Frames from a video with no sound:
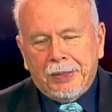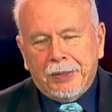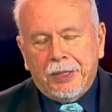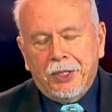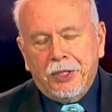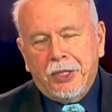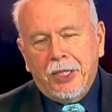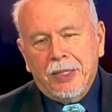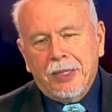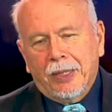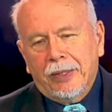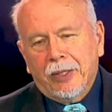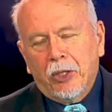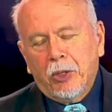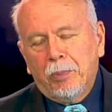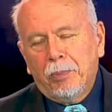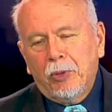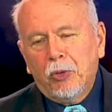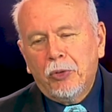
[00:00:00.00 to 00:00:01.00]
She sees a
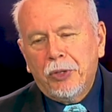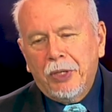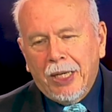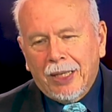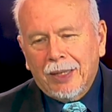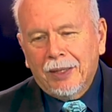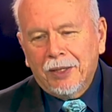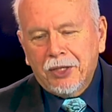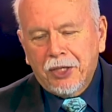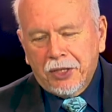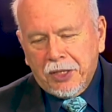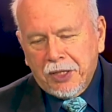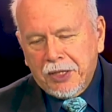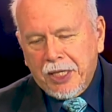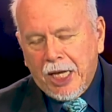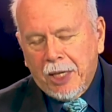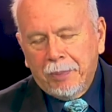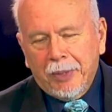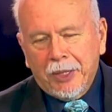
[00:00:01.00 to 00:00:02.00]
little blue necklace. She
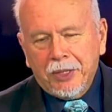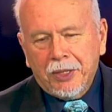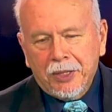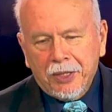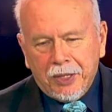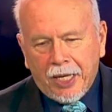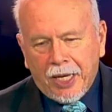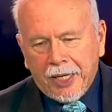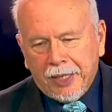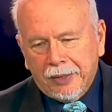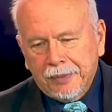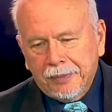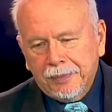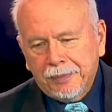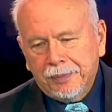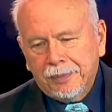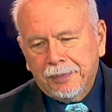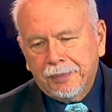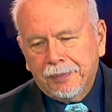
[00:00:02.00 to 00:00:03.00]
says, how much is that?
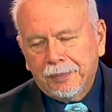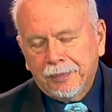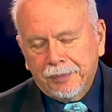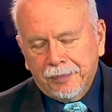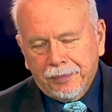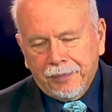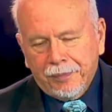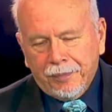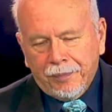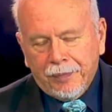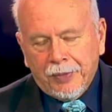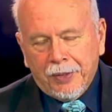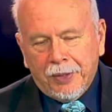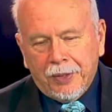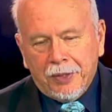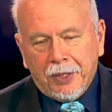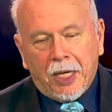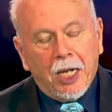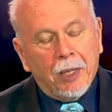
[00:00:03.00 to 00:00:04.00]

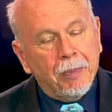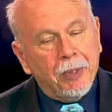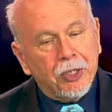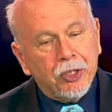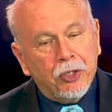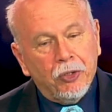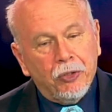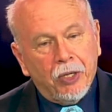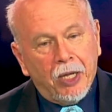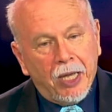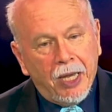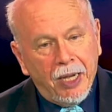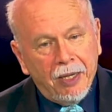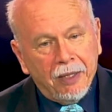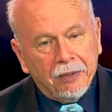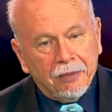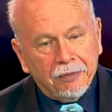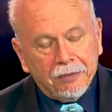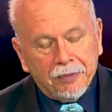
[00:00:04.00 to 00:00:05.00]
He said, how much do you
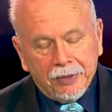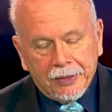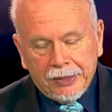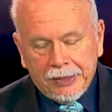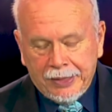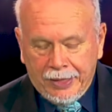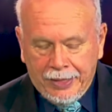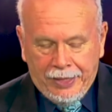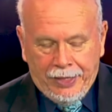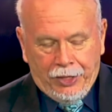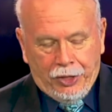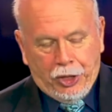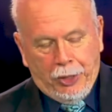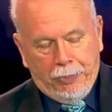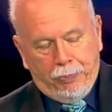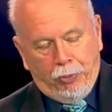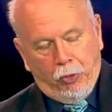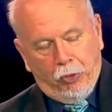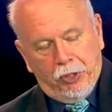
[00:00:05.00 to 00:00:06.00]
have?
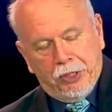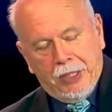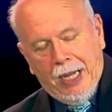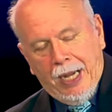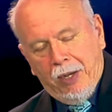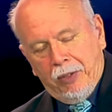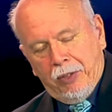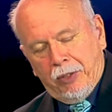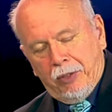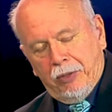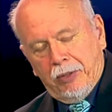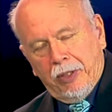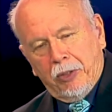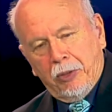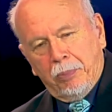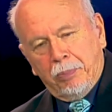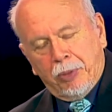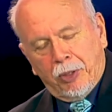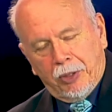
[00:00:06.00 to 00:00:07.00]
She pours out her
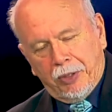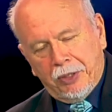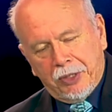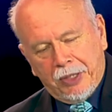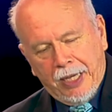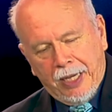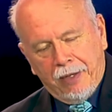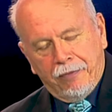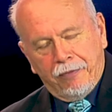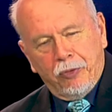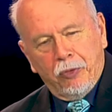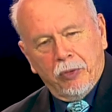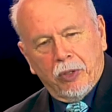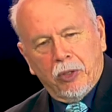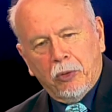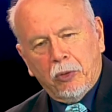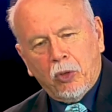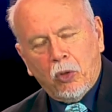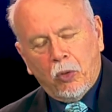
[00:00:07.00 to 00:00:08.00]
little purse, had a few
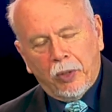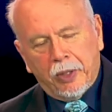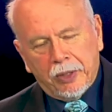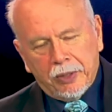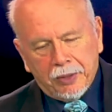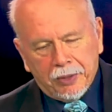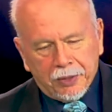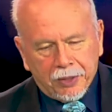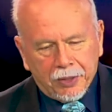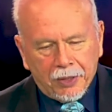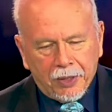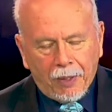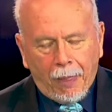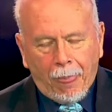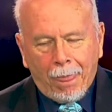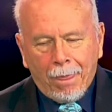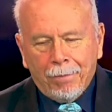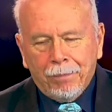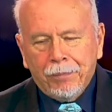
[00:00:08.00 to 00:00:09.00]
little coins.
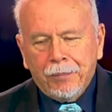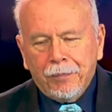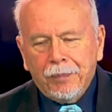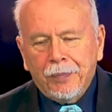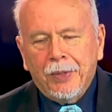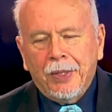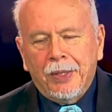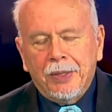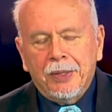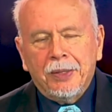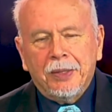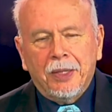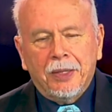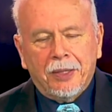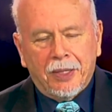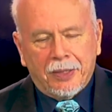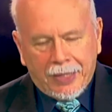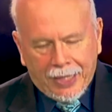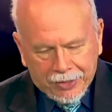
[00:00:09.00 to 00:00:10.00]
She
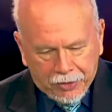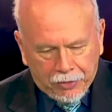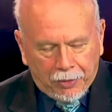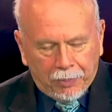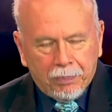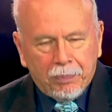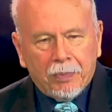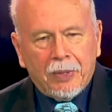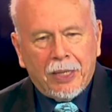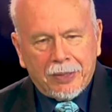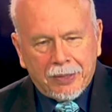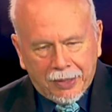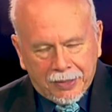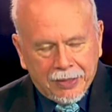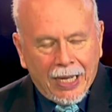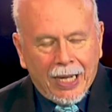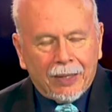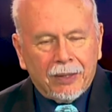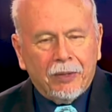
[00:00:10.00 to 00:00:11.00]
said, that's
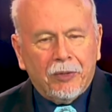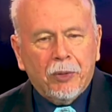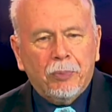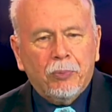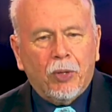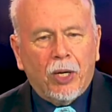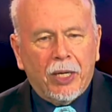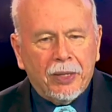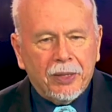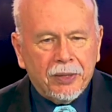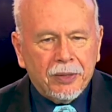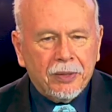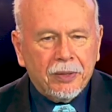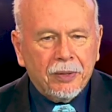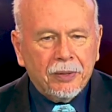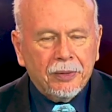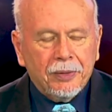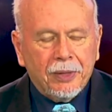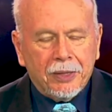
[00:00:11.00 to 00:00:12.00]
exactly the
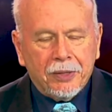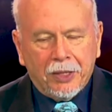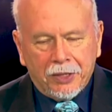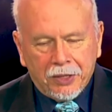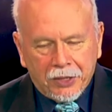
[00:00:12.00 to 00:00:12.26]
price. That's